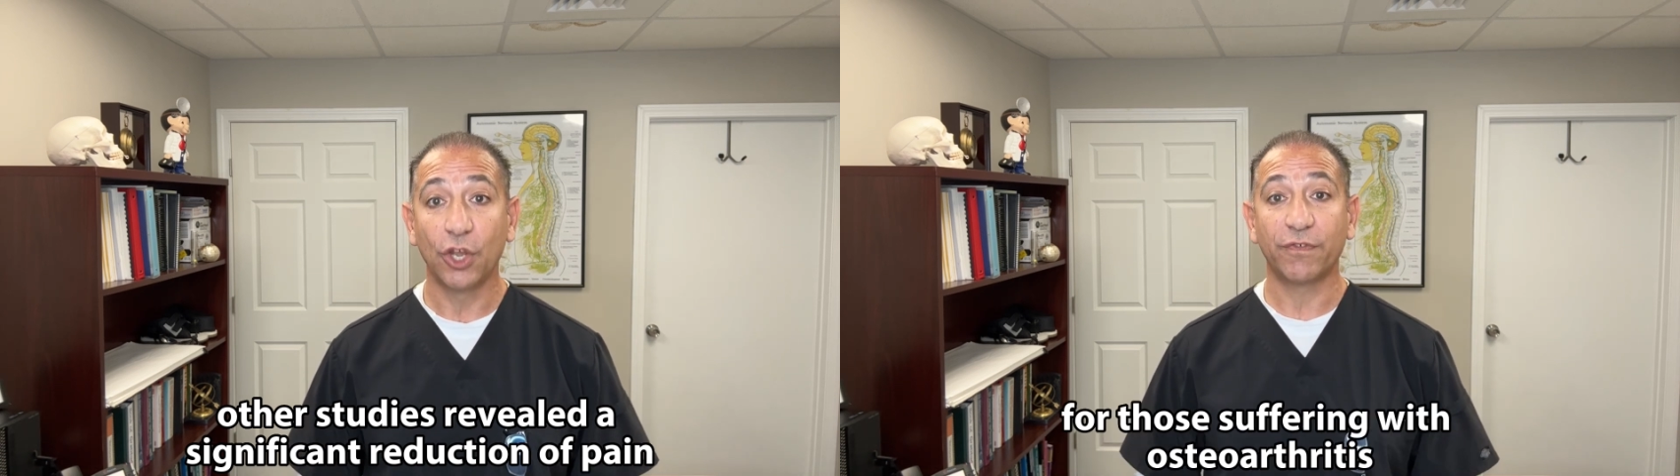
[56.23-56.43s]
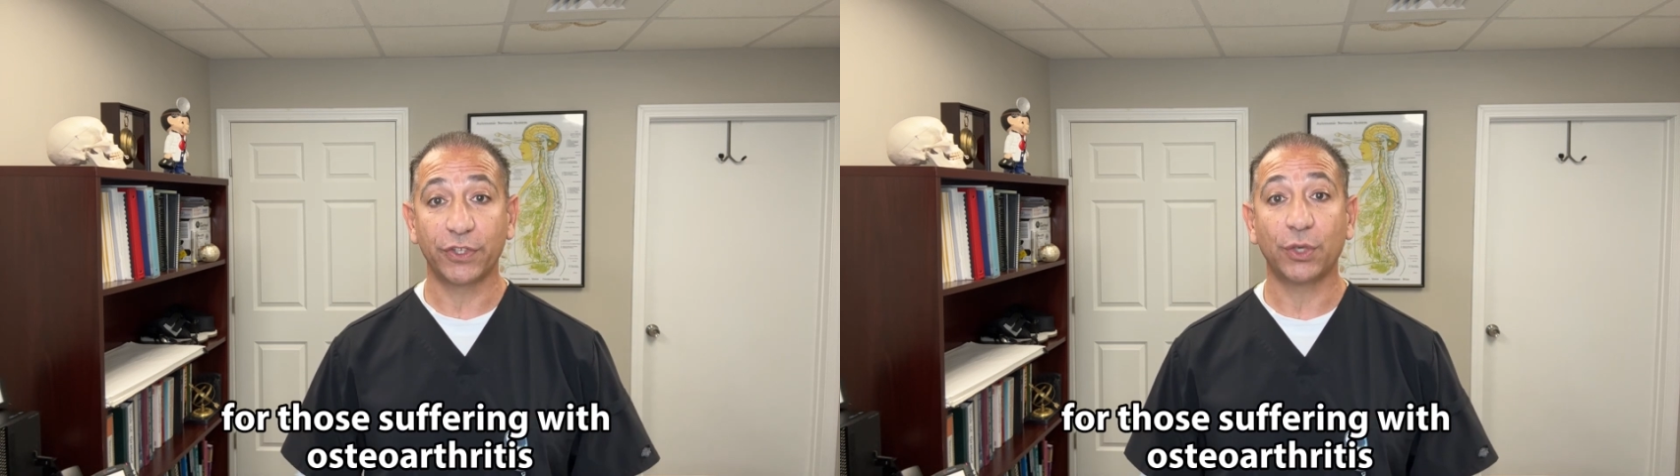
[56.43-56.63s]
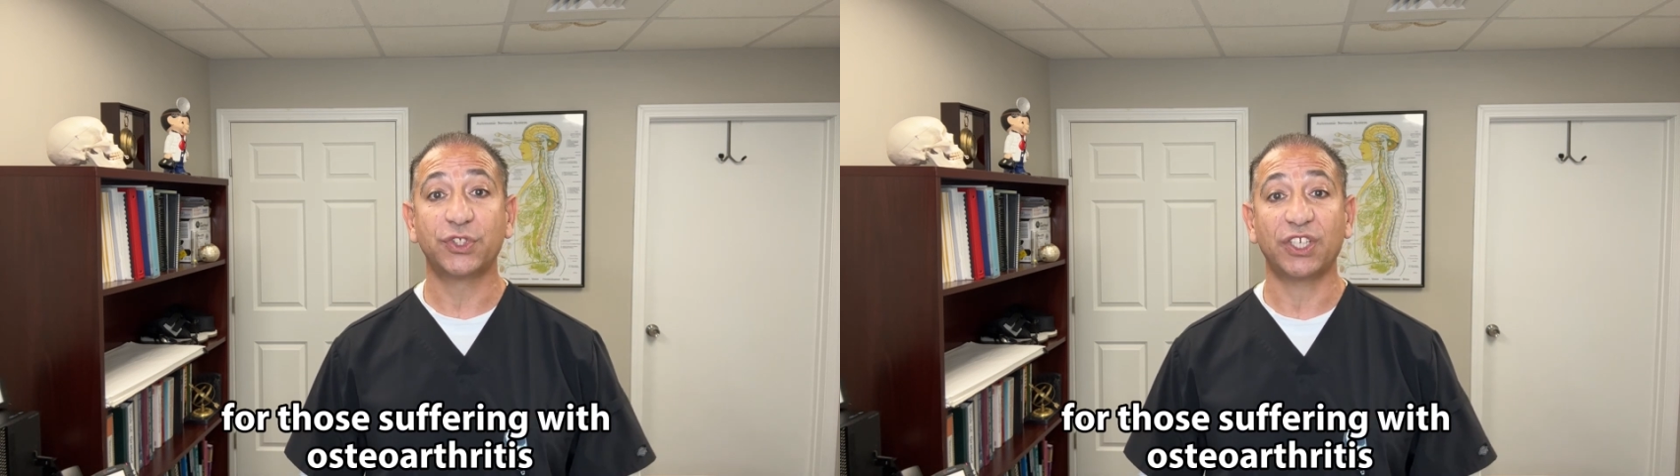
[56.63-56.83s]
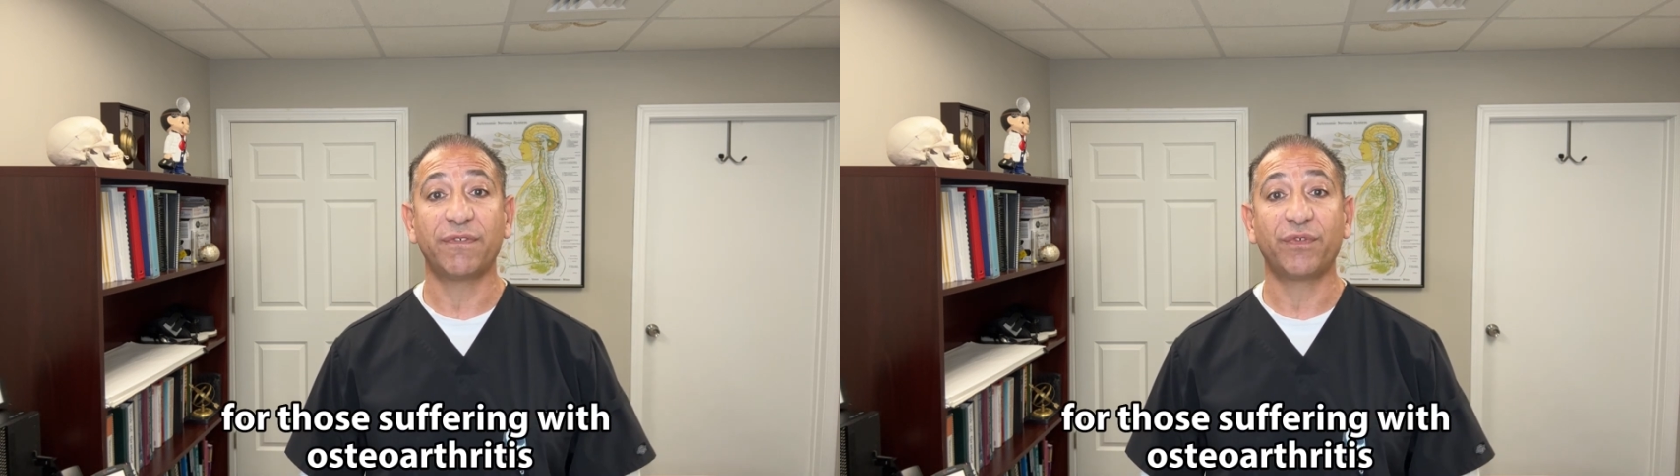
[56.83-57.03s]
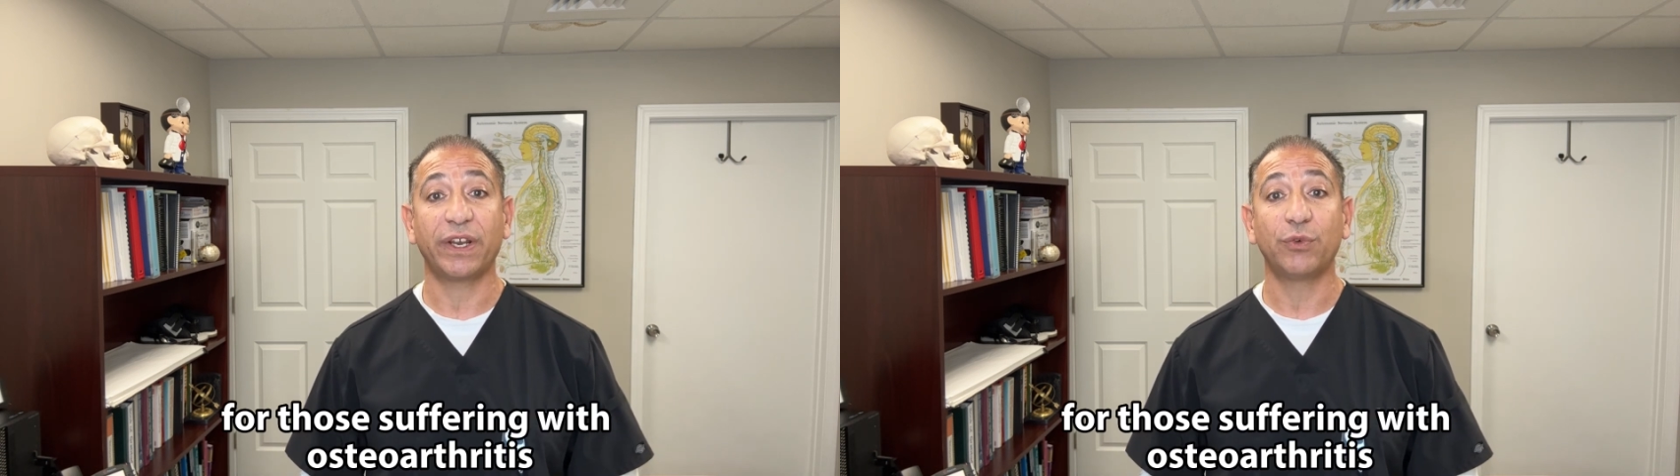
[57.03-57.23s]
for those
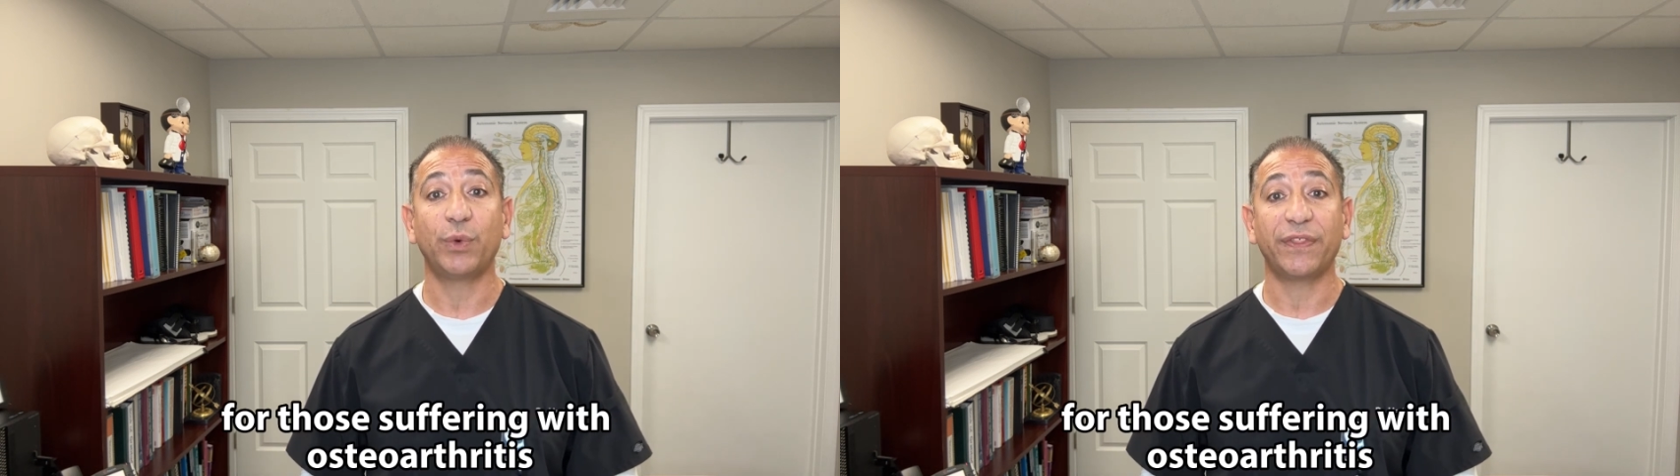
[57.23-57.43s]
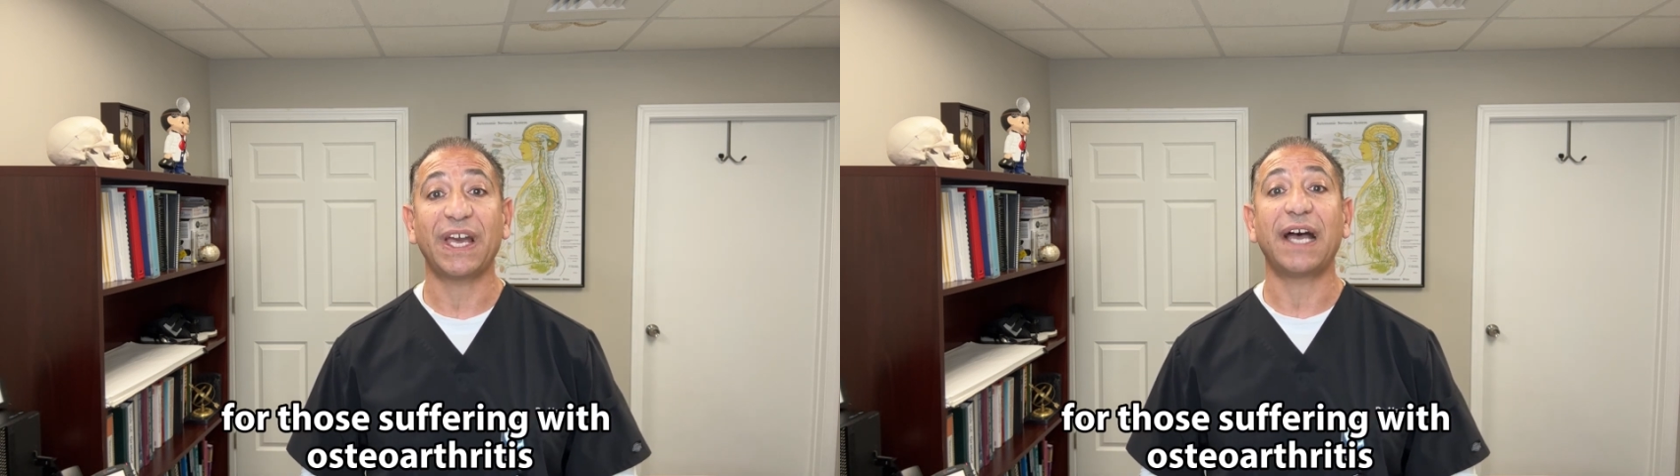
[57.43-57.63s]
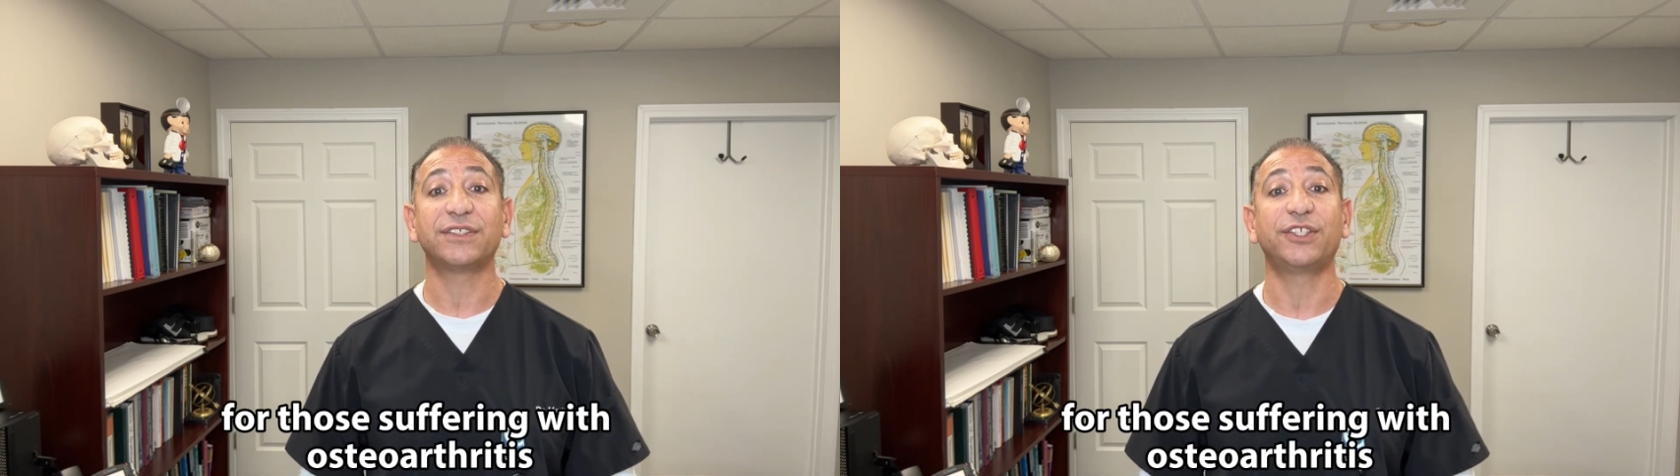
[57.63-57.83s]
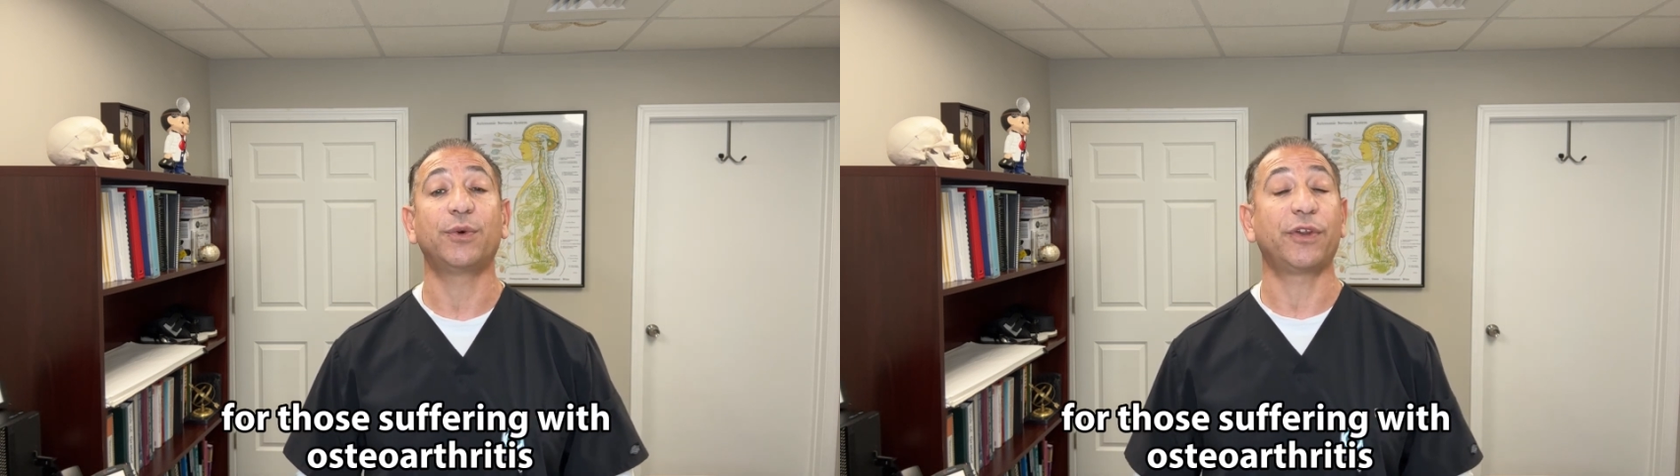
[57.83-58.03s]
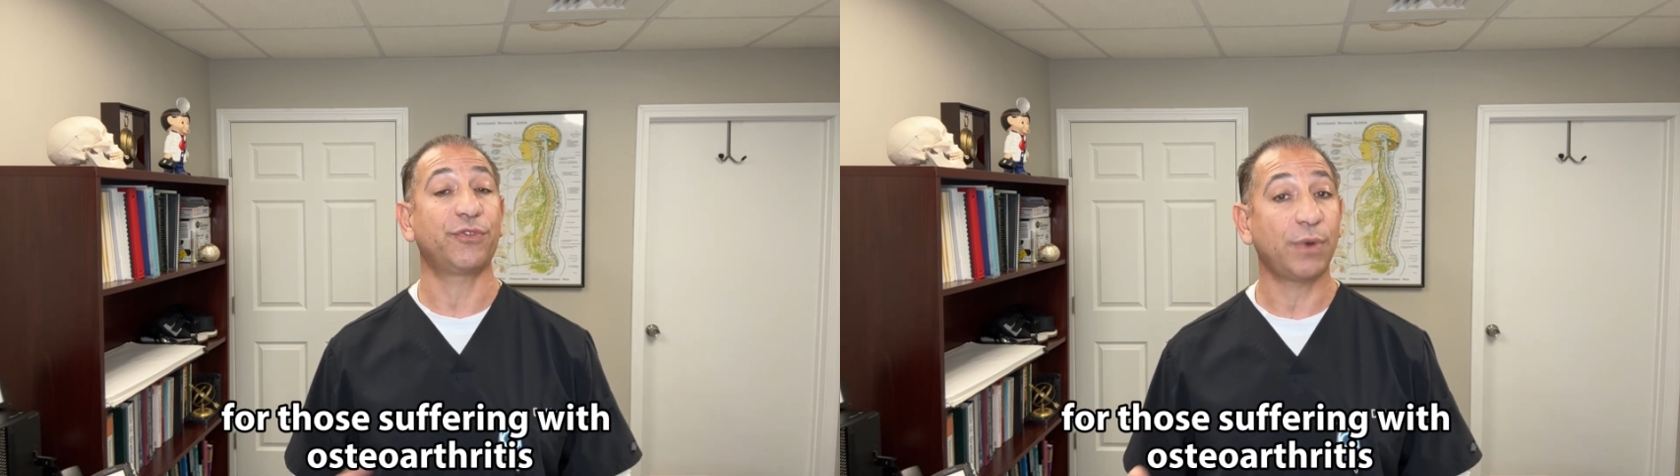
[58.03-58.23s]
suffering with
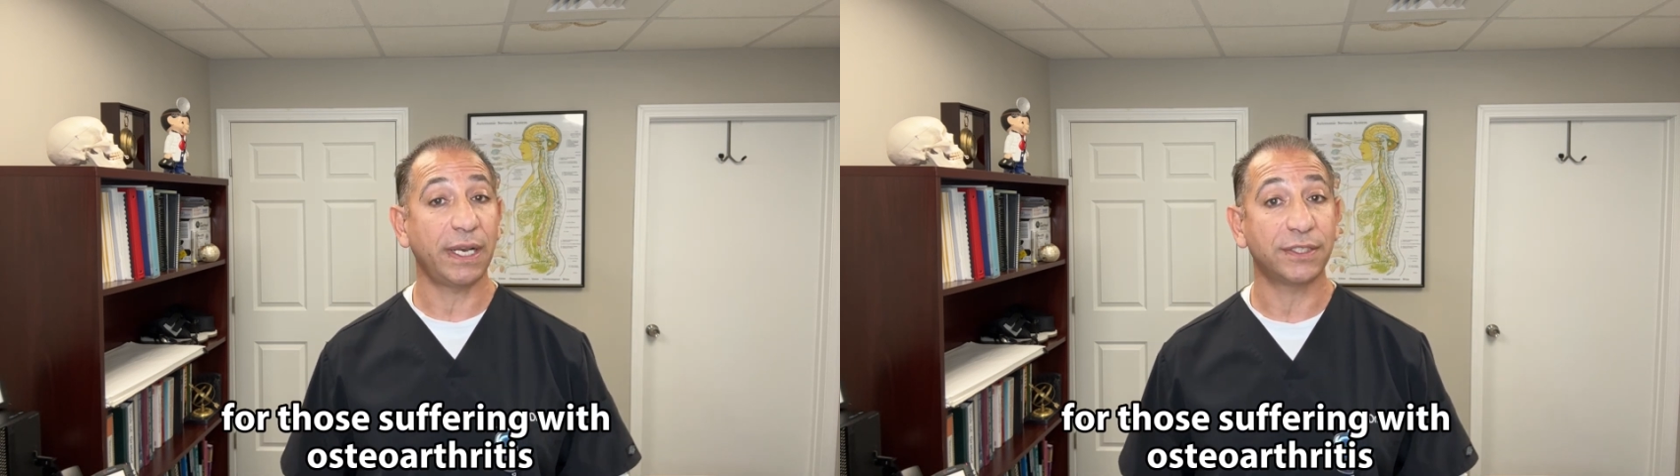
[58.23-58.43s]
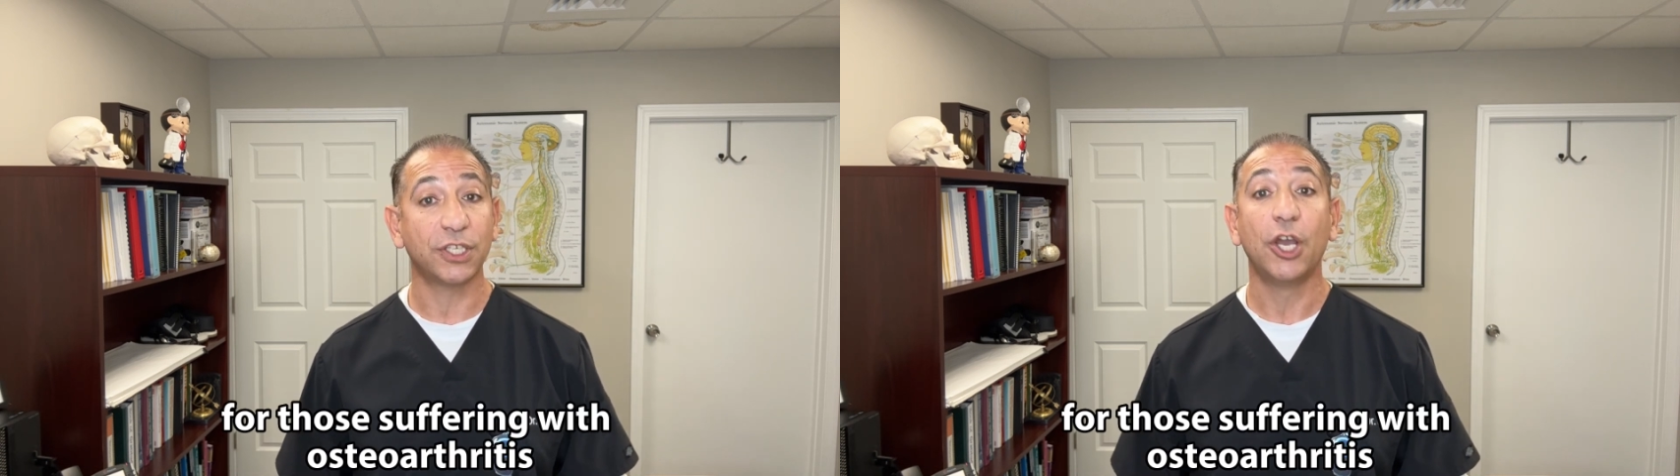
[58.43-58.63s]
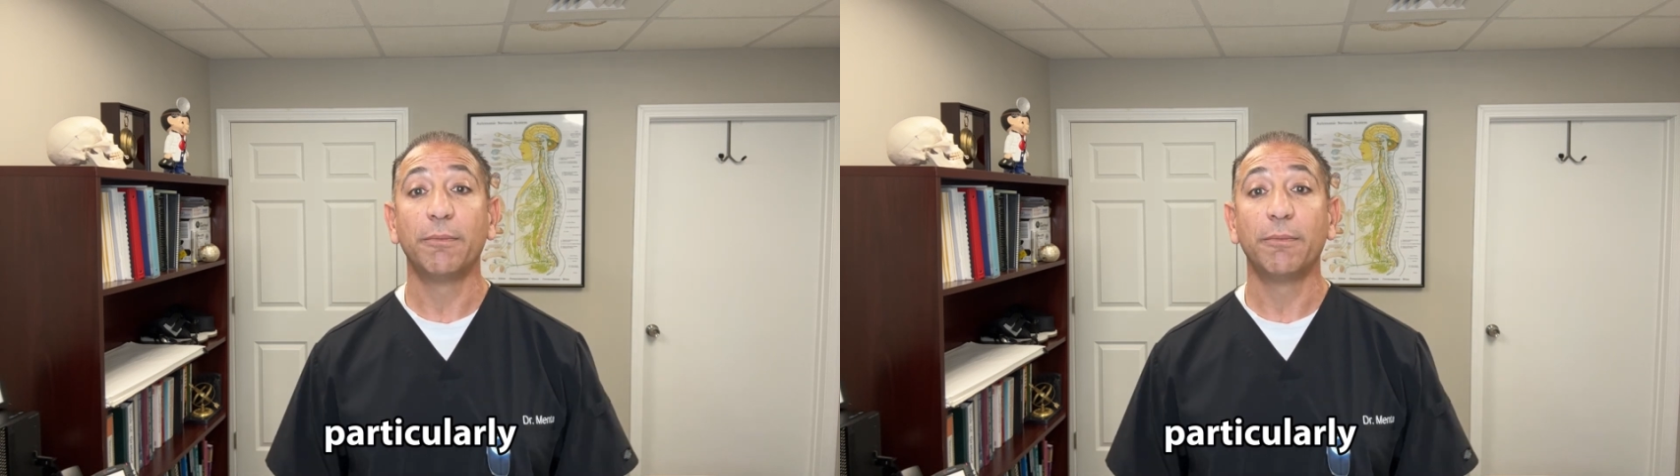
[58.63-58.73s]
osteoarthritis,